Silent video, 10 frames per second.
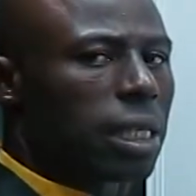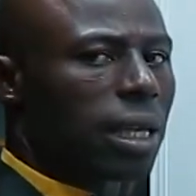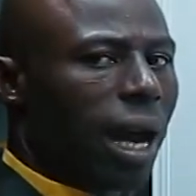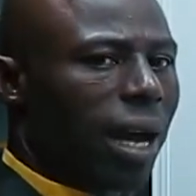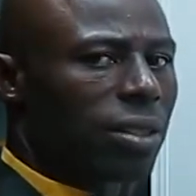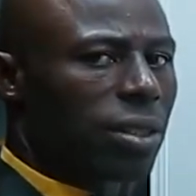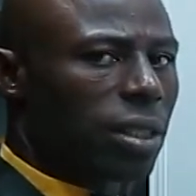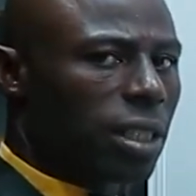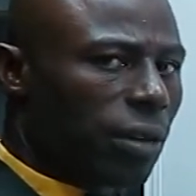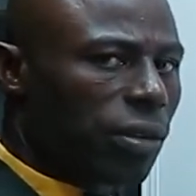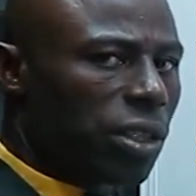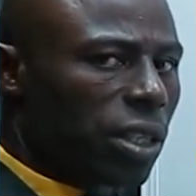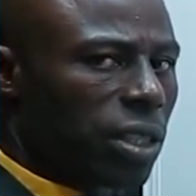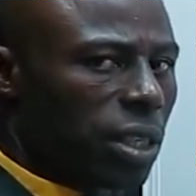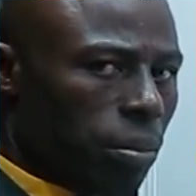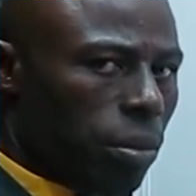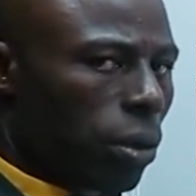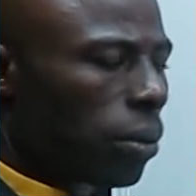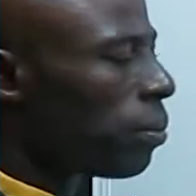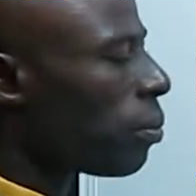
it as division symbol,